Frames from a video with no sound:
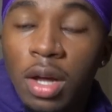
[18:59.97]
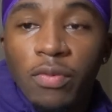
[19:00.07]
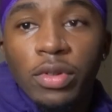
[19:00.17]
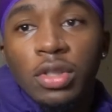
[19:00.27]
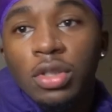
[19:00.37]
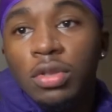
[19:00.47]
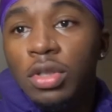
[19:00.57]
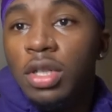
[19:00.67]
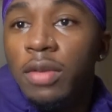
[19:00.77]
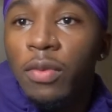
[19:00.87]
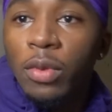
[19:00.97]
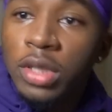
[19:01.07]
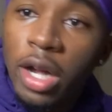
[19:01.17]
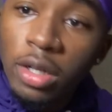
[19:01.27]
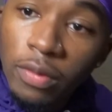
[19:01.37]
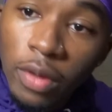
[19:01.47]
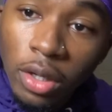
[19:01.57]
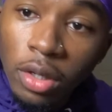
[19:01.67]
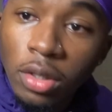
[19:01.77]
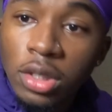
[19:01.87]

I'm from the deep voice activated.